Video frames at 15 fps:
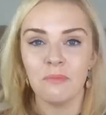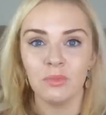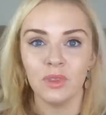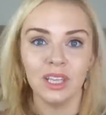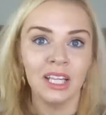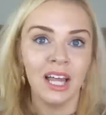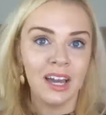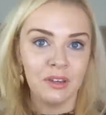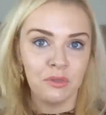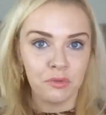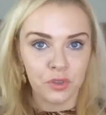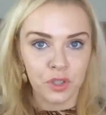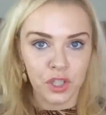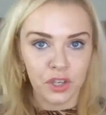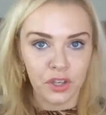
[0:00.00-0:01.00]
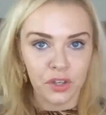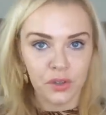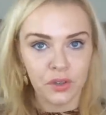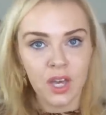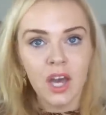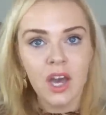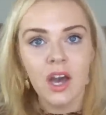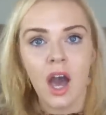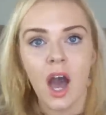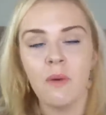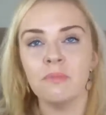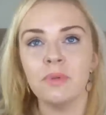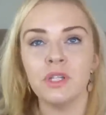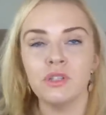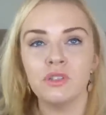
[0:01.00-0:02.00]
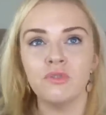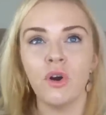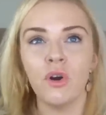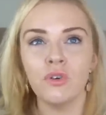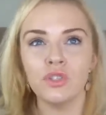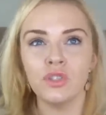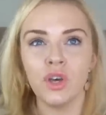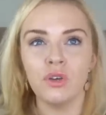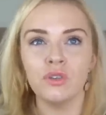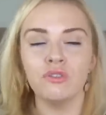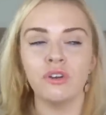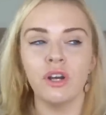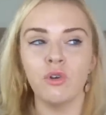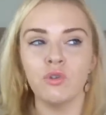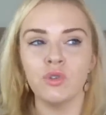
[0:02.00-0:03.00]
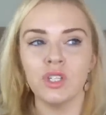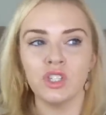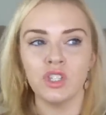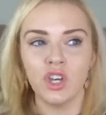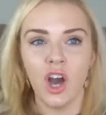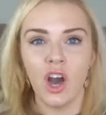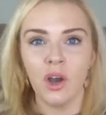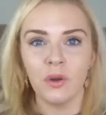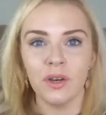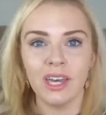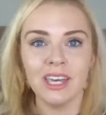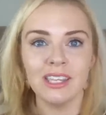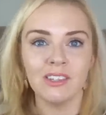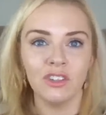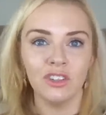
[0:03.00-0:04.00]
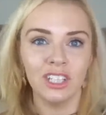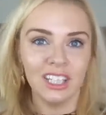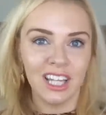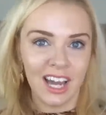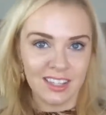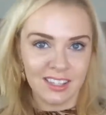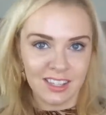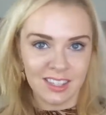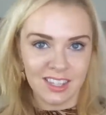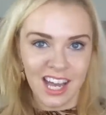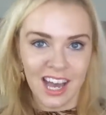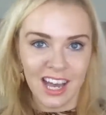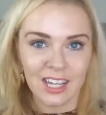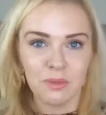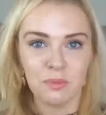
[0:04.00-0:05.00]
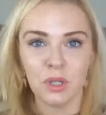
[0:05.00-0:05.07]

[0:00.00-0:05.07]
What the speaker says: light for you. But as far as those fragrances go, it is on the lighter side,